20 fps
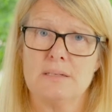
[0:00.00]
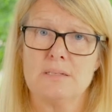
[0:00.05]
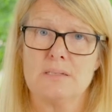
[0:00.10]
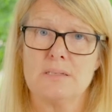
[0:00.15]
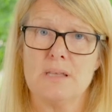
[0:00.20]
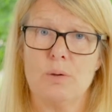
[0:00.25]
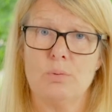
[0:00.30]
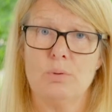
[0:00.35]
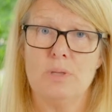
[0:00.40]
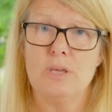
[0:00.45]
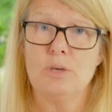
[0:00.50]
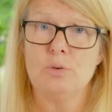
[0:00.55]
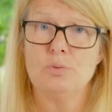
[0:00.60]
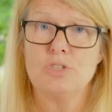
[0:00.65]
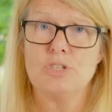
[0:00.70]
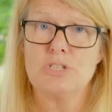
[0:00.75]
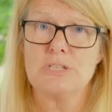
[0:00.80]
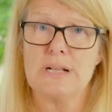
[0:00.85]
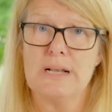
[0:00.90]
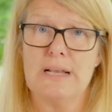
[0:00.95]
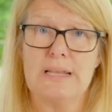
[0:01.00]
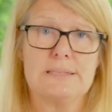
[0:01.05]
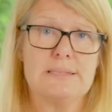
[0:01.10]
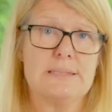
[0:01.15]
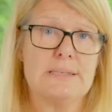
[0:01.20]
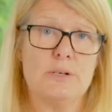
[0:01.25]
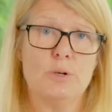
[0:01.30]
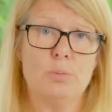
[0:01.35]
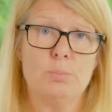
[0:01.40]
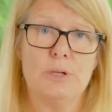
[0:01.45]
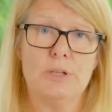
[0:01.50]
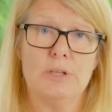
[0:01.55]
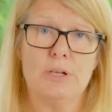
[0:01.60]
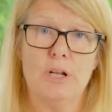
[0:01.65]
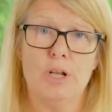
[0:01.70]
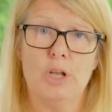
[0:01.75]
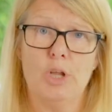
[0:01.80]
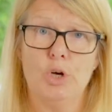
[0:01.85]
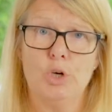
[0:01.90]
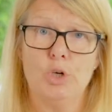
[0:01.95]
So you just glancing up at the
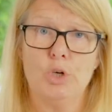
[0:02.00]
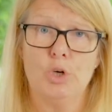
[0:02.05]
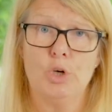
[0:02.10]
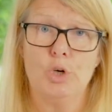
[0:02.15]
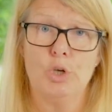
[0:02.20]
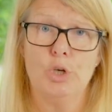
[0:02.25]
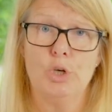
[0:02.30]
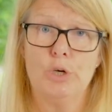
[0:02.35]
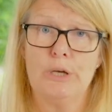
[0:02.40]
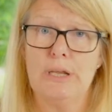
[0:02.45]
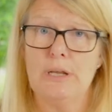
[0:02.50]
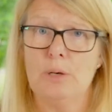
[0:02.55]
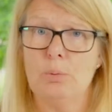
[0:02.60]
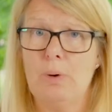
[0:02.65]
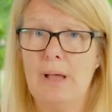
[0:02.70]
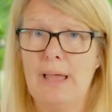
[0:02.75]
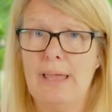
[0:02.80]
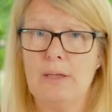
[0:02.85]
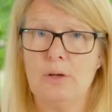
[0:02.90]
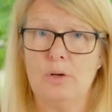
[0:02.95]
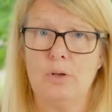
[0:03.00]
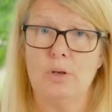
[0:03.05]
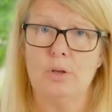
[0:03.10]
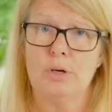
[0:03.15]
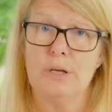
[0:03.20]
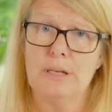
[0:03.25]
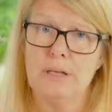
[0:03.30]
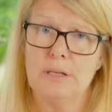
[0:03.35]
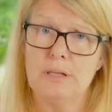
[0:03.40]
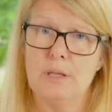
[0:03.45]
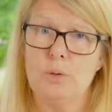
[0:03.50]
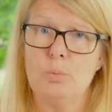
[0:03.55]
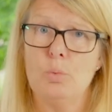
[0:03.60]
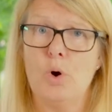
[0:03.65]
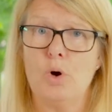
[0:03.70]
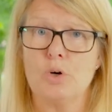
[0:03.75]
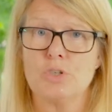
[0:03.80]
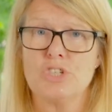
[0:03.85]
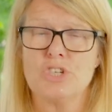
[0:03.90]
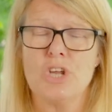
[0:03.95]
clock or looking away or looking at your
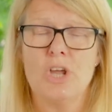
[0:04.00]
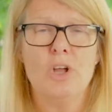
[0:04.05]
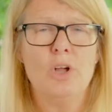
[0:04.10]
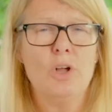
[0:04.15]
watch,